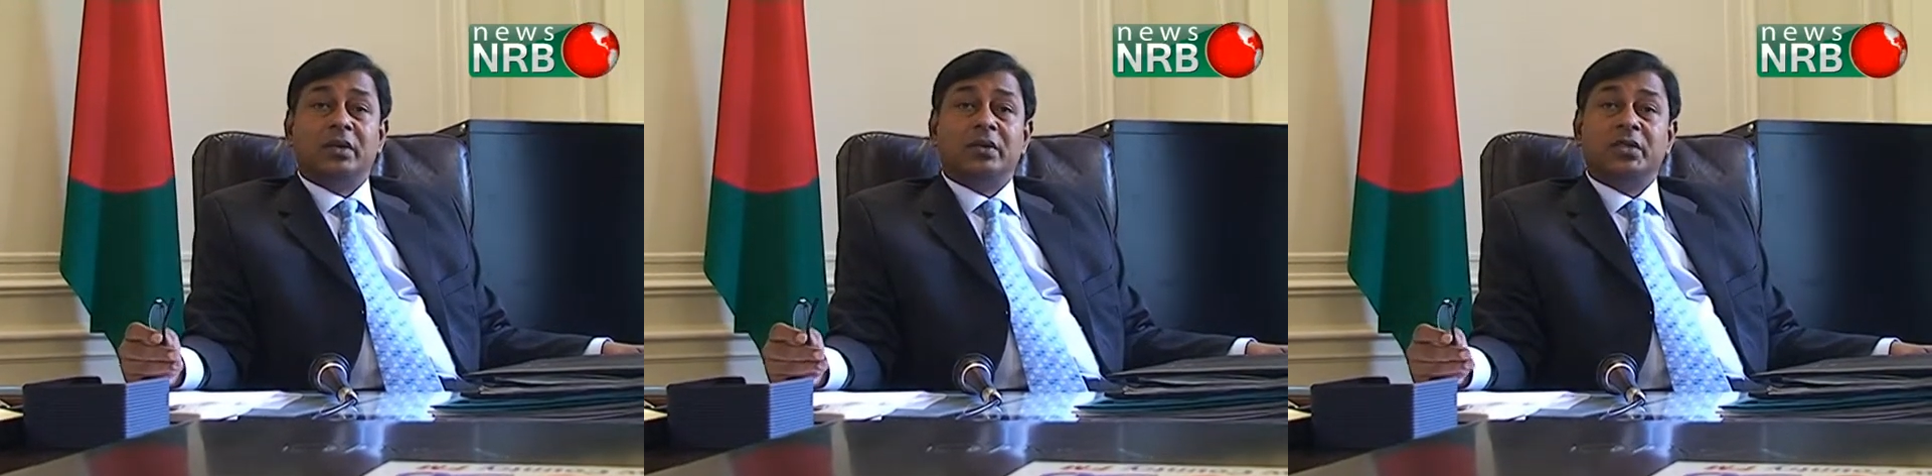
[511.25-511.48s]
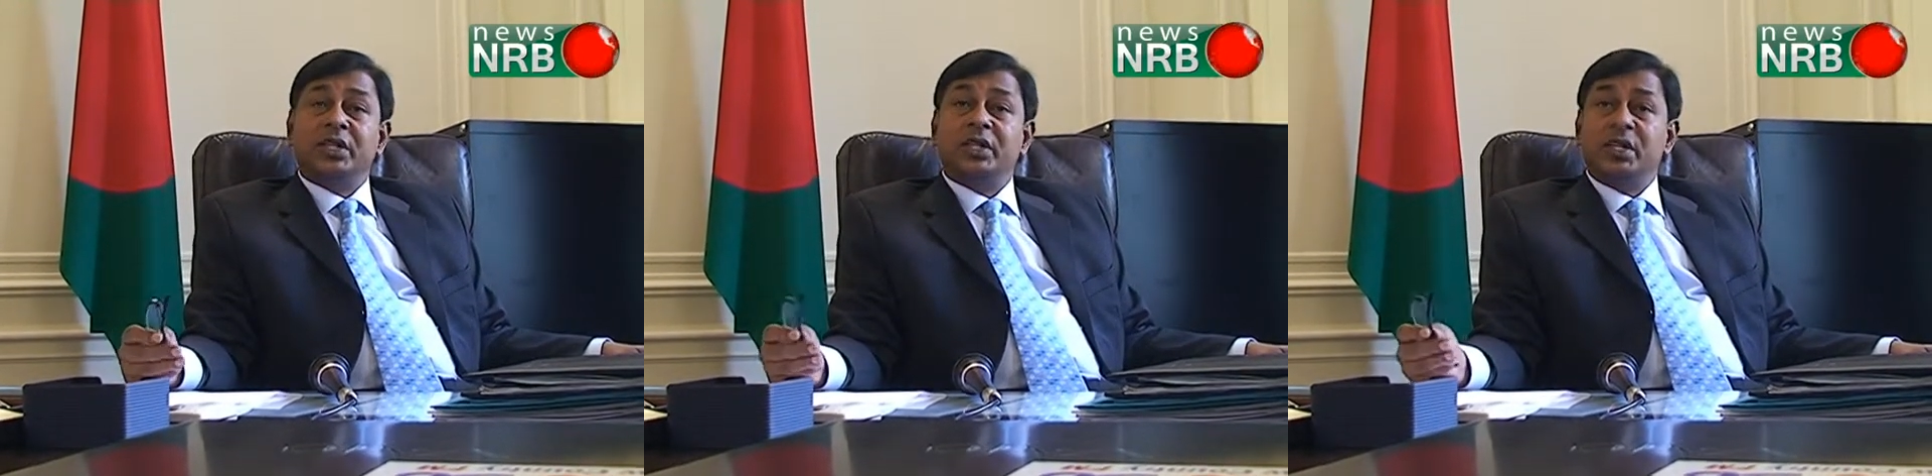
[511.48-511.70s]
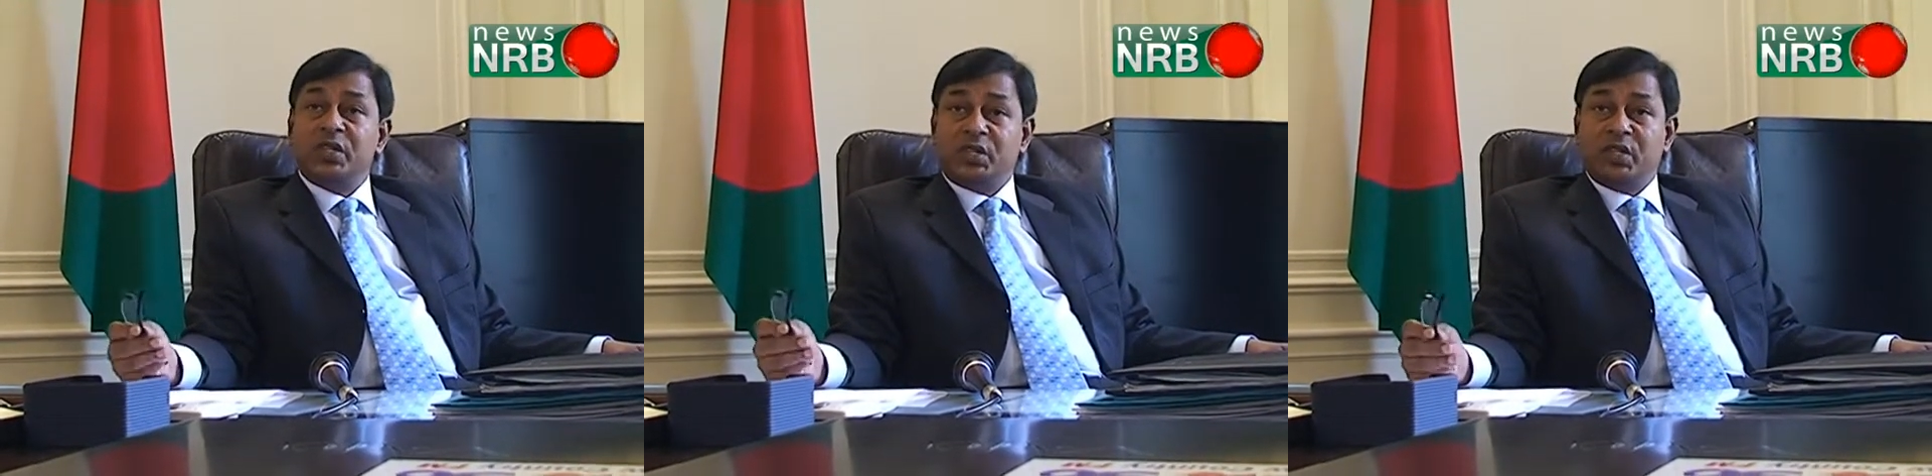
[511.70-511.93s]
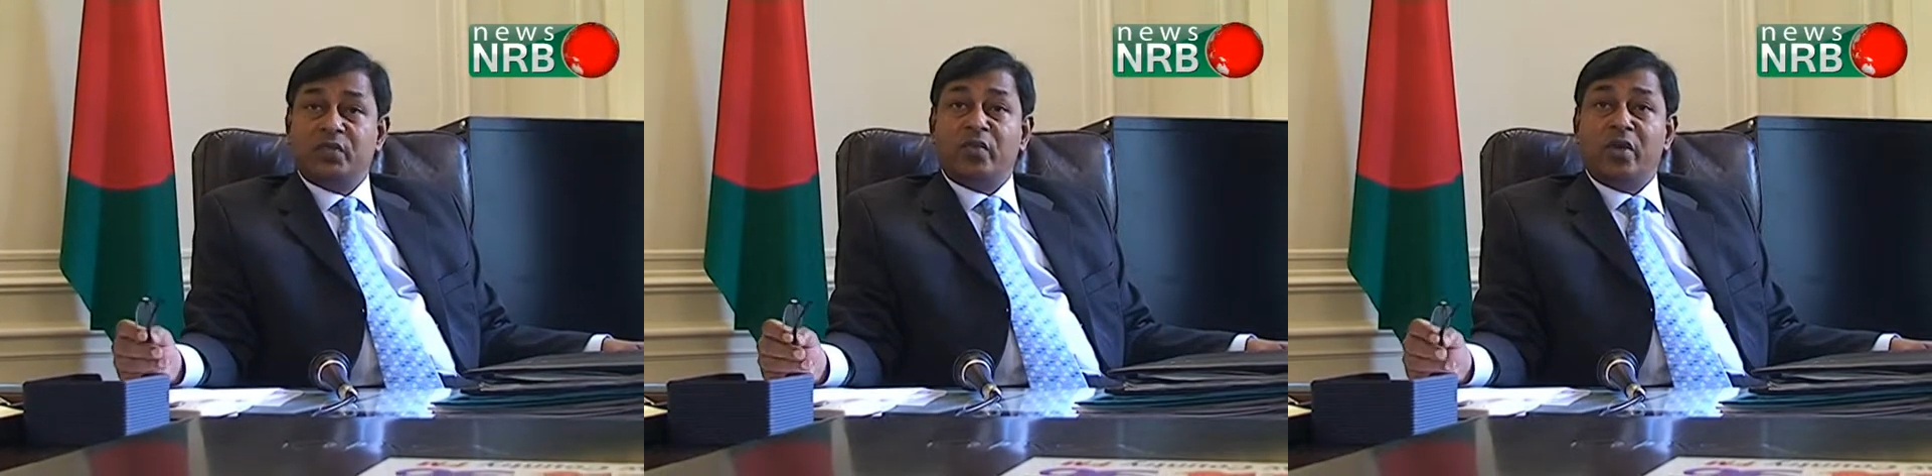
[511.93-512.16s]

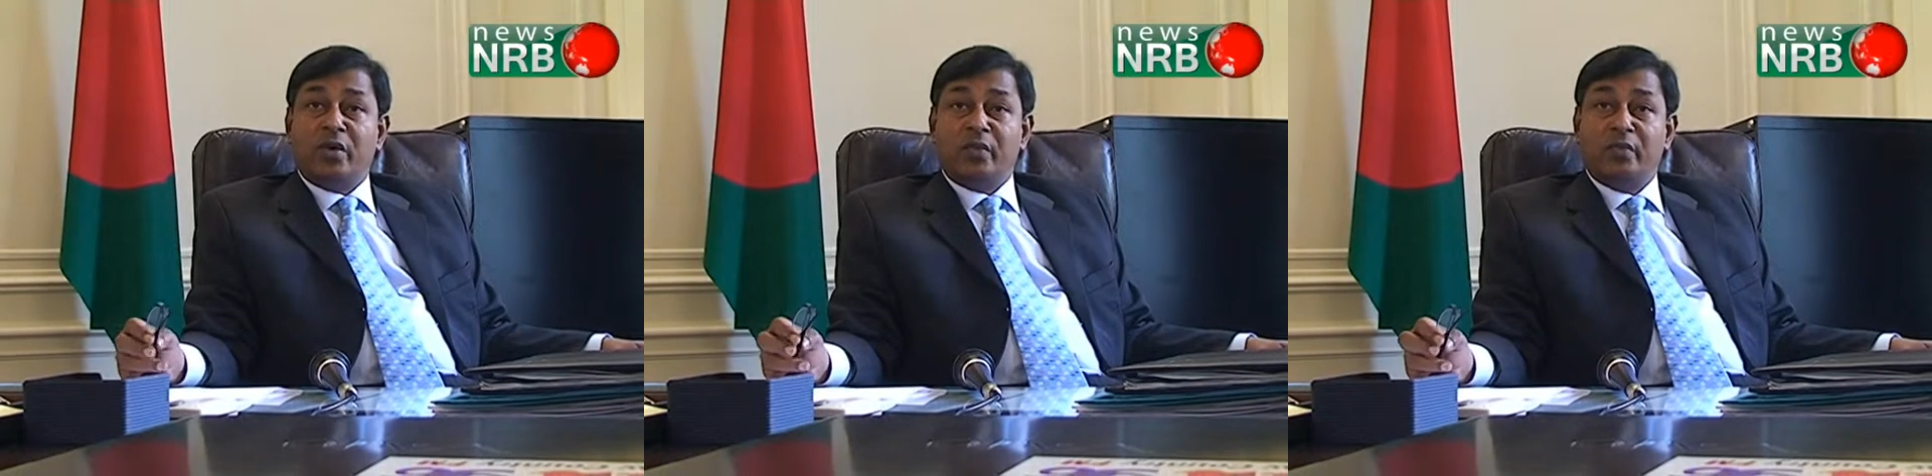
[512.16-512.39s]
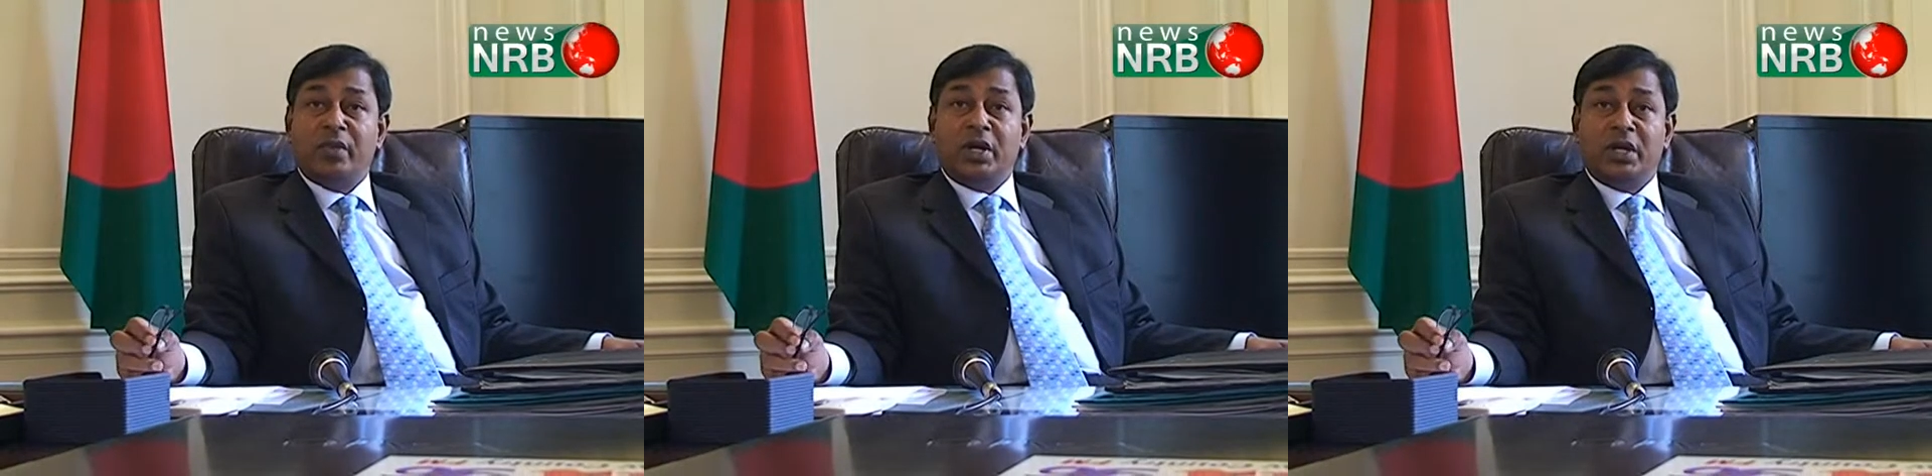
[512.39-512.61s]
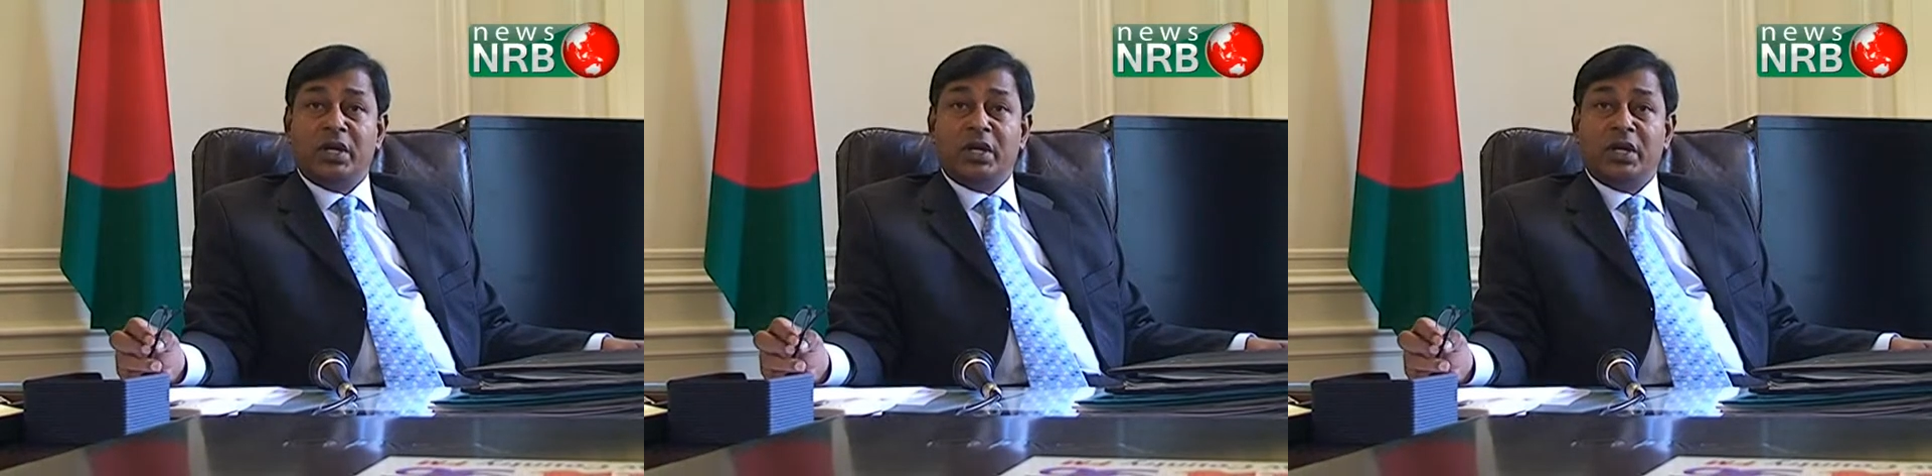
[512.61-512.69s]
serious reform